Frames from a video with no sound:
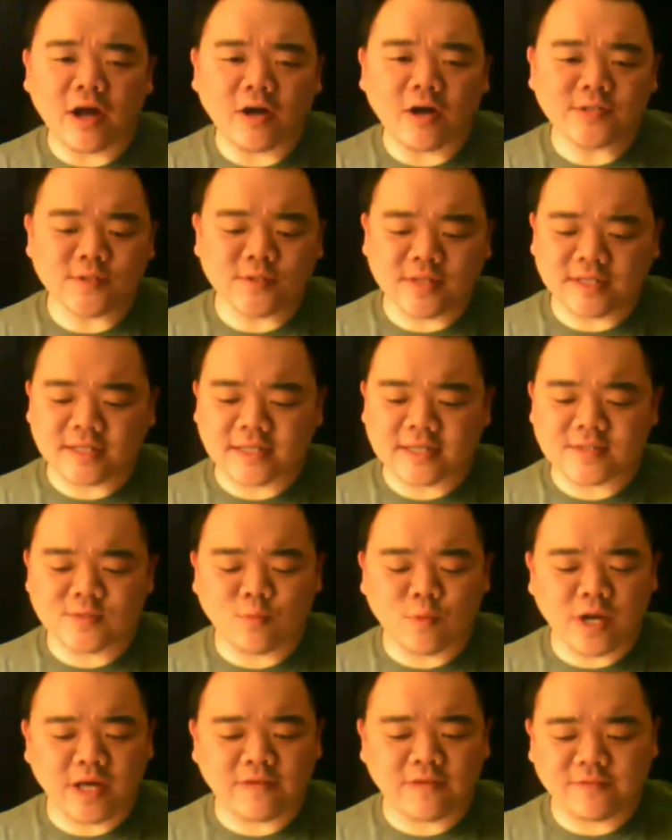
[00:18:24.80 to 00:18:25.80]
also think that his
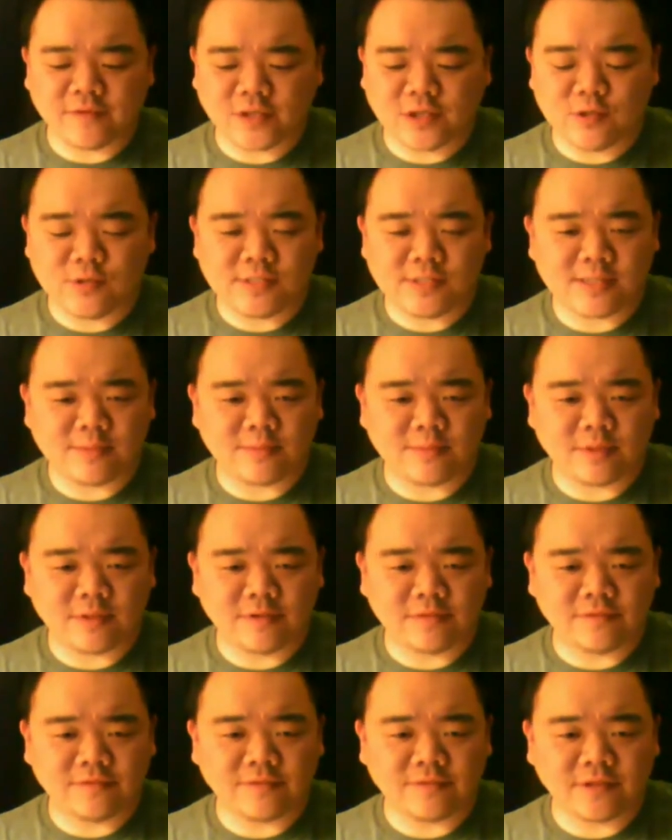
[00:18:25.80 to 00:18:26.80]
wife accused him
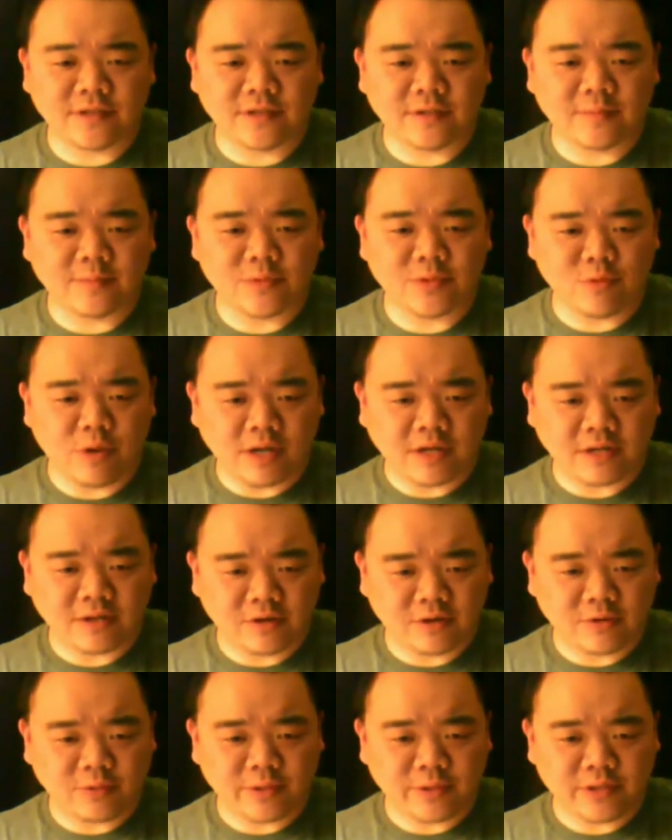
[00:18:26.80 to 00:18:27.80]
of threatening
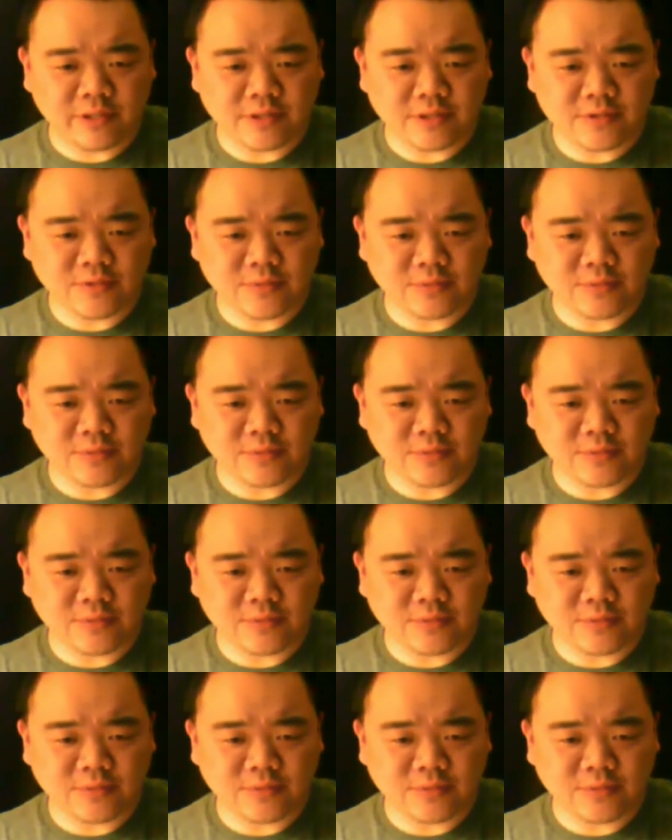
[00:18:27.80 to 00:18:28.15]
her with it too,